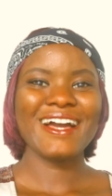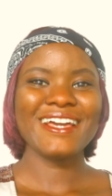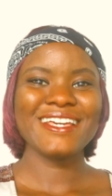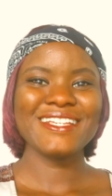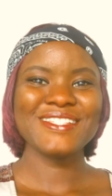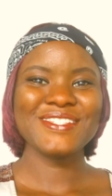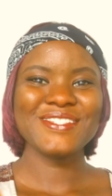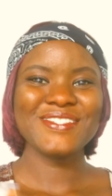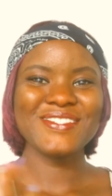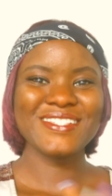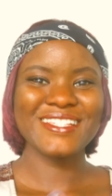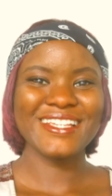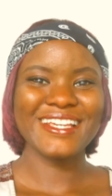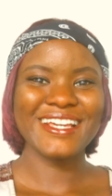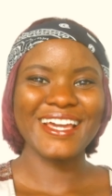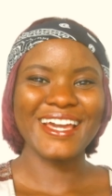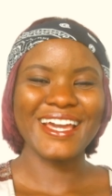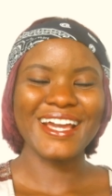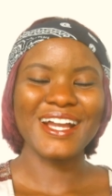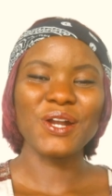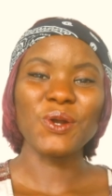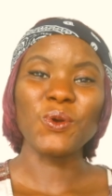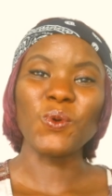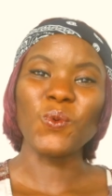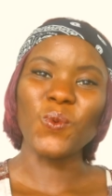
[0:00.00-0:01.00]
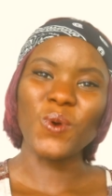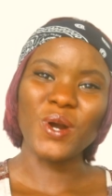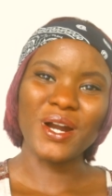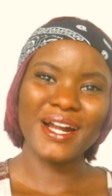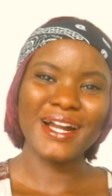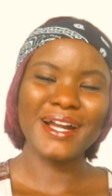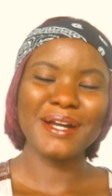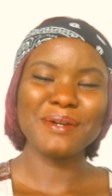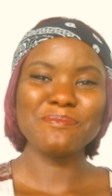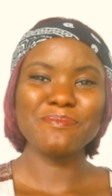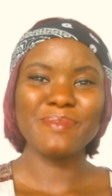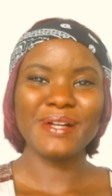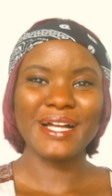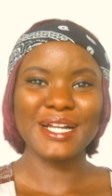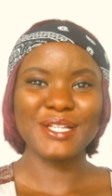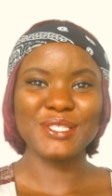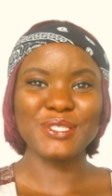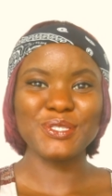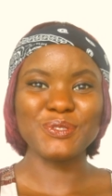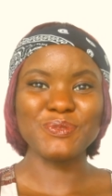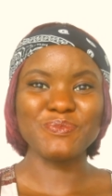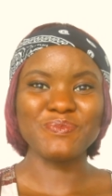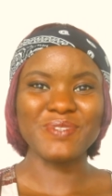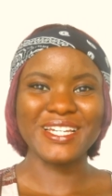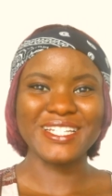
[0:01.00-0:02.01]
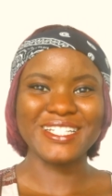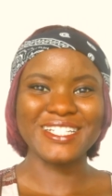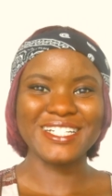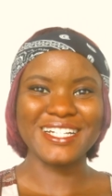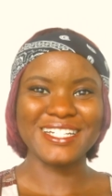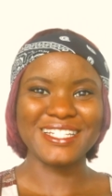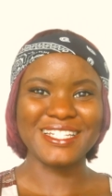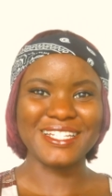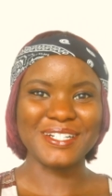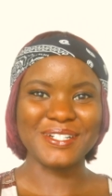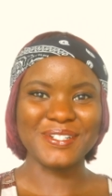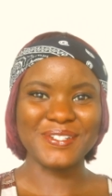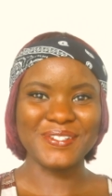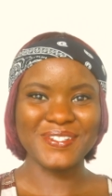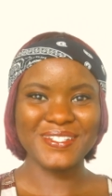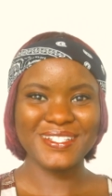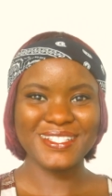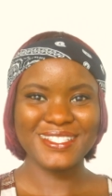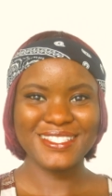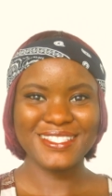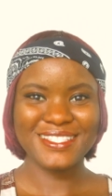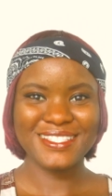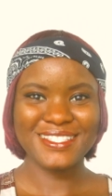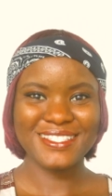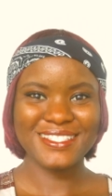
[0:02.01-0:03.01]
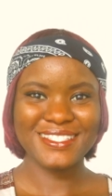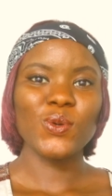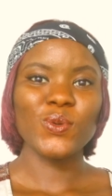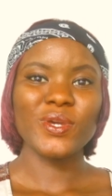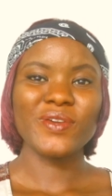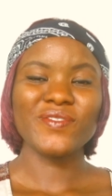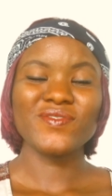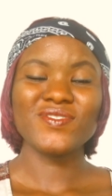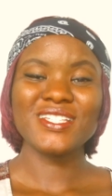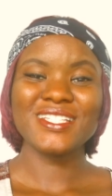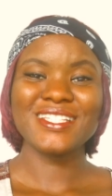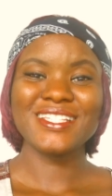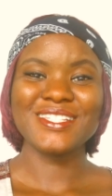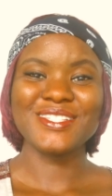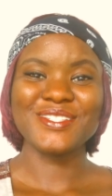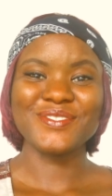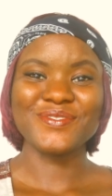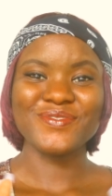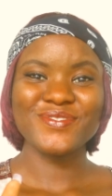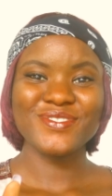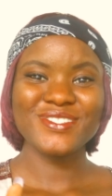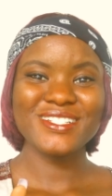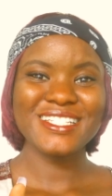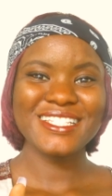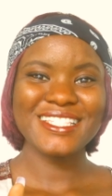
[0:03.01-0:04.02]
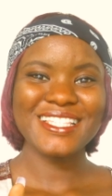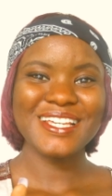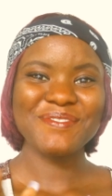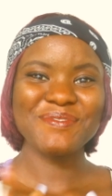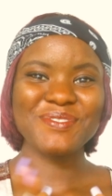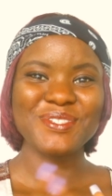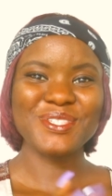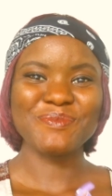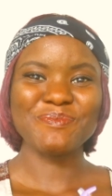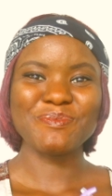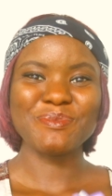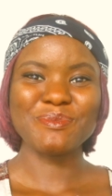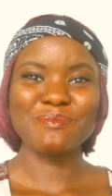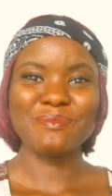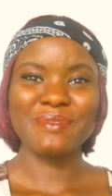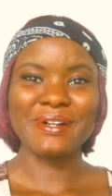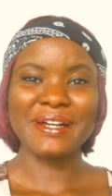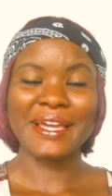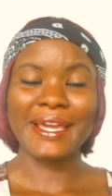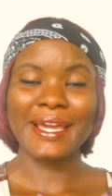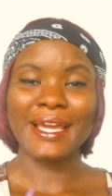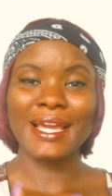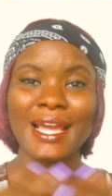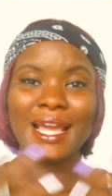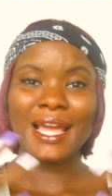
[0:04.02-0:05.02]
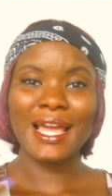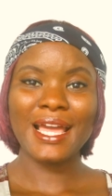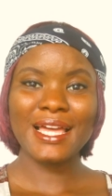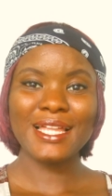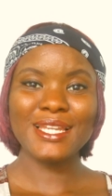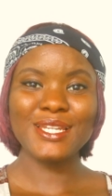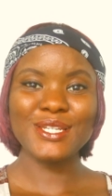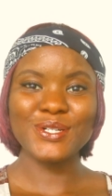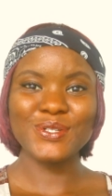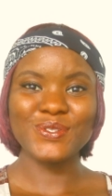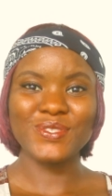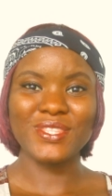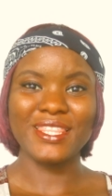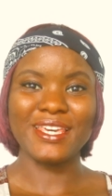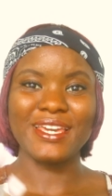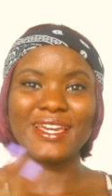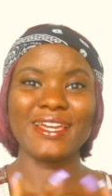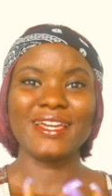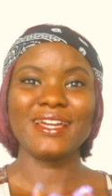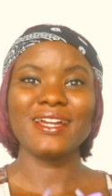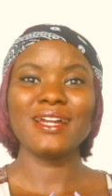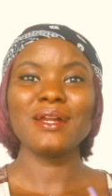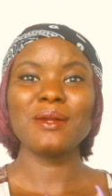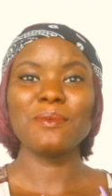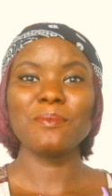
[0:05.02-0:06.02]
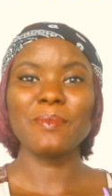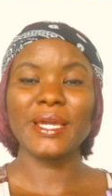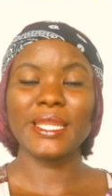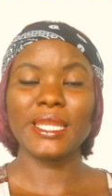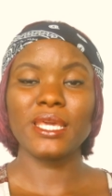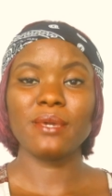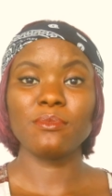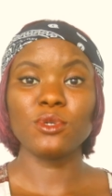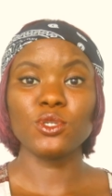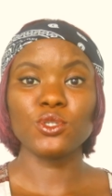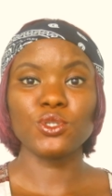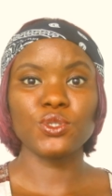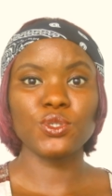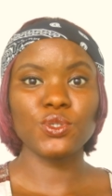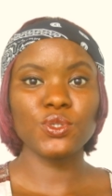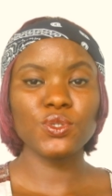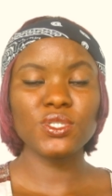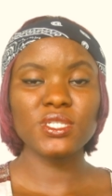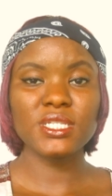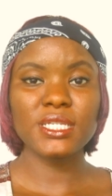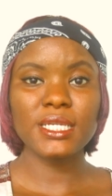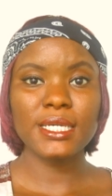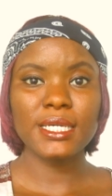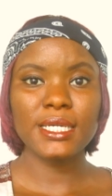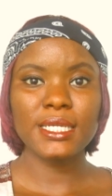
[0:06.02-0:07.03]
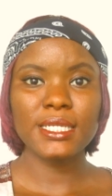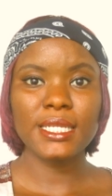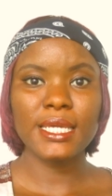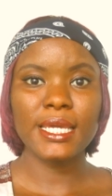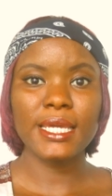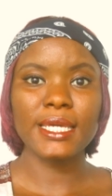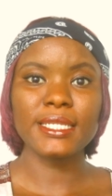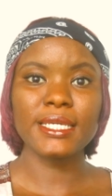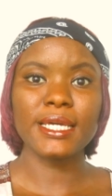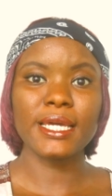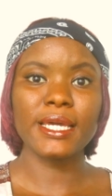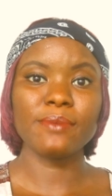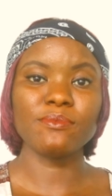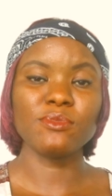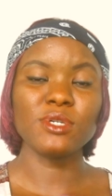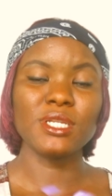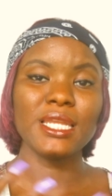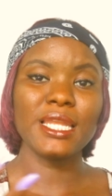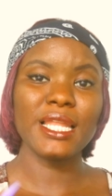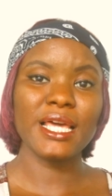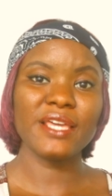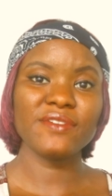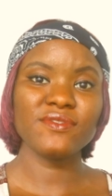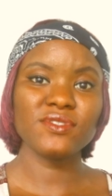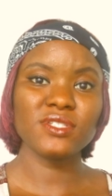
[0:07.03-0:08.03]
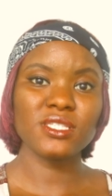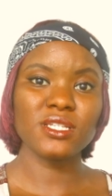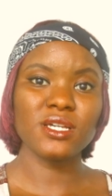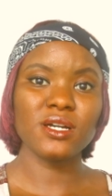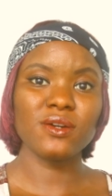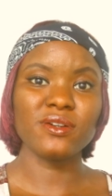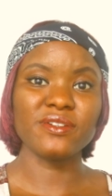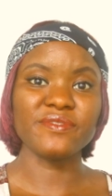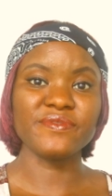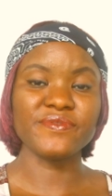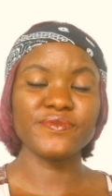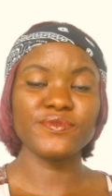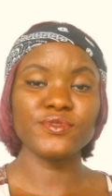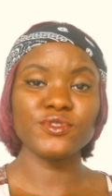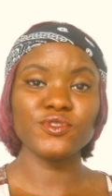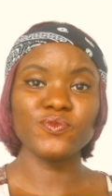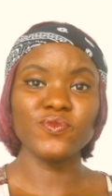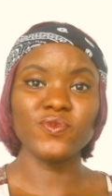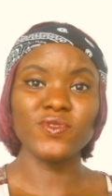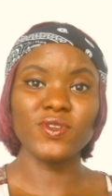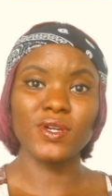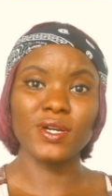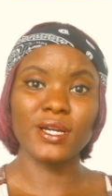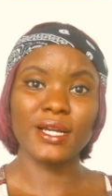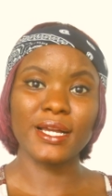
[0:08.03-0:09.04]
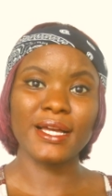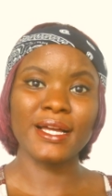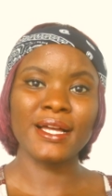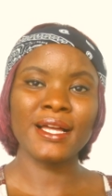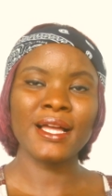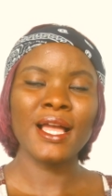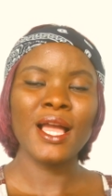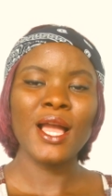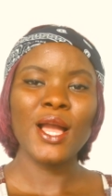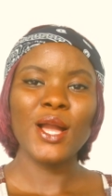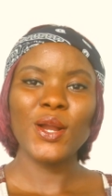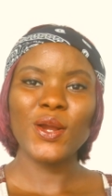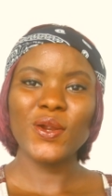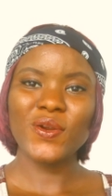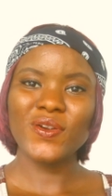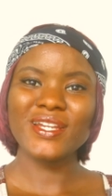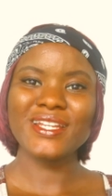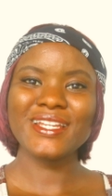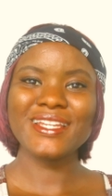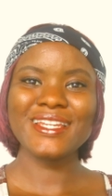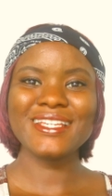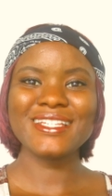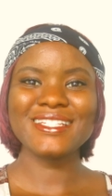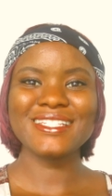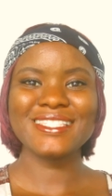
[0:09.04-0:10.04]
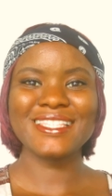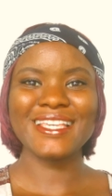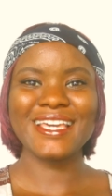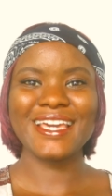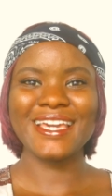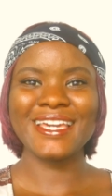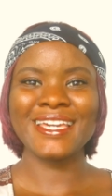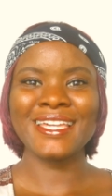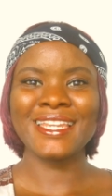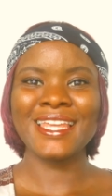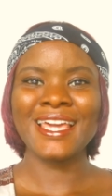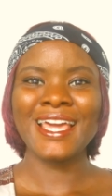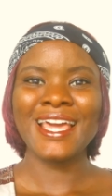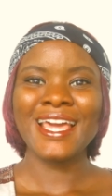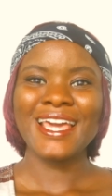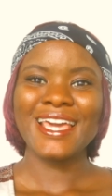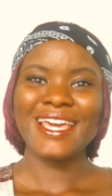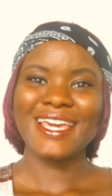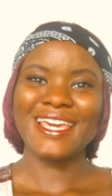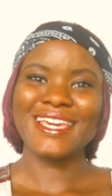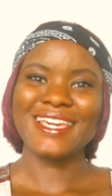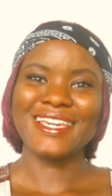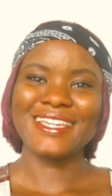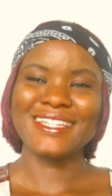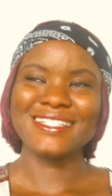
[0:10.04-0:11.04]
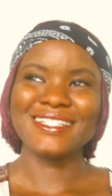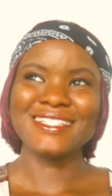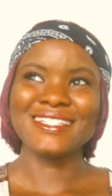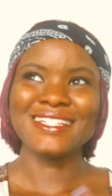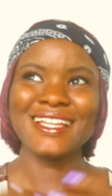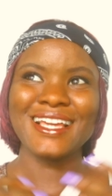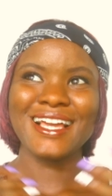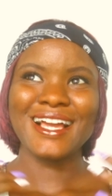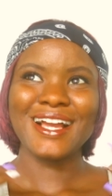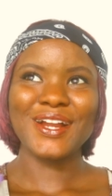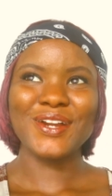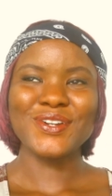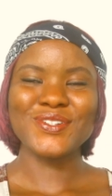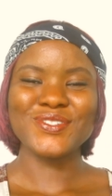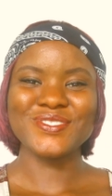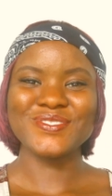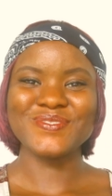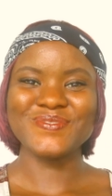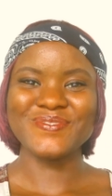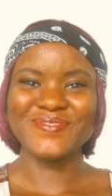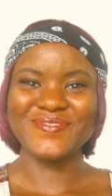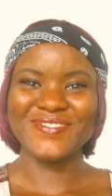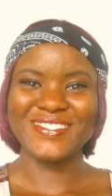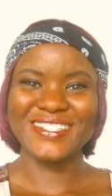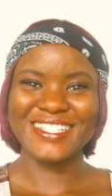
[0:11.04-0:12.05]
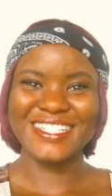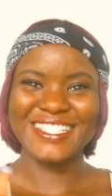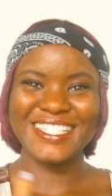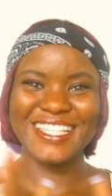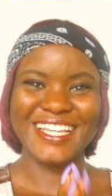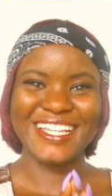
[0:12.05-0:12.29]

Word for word: Hi Susie Gang, welcome back to my channel. So, if this is your first time stopping by, hello there. My name is Susan, and I'm a lifestyle and food blogger currently staying in Cross River